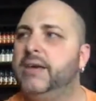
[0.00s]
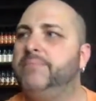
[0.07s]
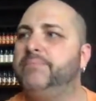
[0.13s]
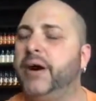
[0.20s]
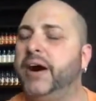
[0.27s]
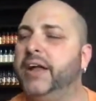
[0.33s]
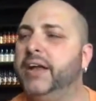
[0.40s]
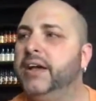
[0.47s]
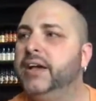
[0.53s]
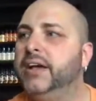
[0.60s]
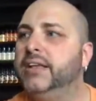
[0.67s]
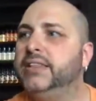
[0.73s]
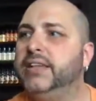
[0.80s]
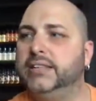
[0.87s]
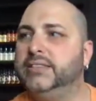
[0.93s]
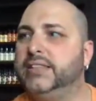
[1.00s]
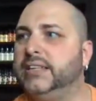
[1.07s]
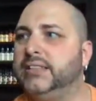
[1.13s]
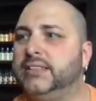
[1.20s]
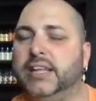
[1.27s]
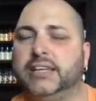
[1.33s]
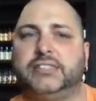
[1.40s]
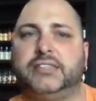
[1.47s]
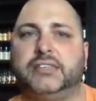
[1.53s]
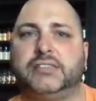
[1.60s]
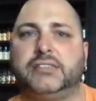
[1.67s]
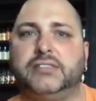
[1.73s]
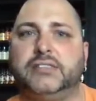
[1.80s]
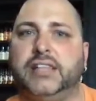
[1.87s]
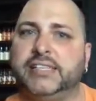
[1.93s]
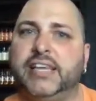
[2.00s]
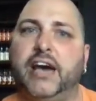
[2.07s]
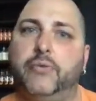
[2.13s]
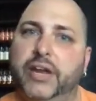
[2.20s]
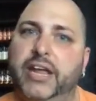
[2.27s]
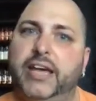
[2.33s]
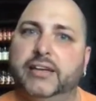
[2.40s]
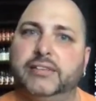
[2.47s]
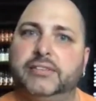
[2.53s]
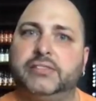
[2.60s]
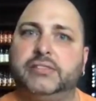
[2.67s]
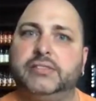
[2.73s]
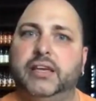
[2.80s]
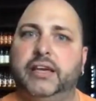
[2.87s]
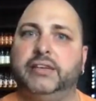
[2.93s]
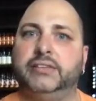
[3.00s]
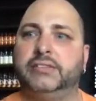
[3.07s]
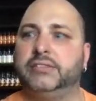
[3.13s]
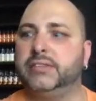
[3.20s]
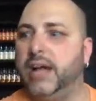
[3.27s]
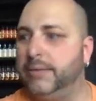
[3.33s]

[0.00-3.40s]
But that that that's just that's how it is is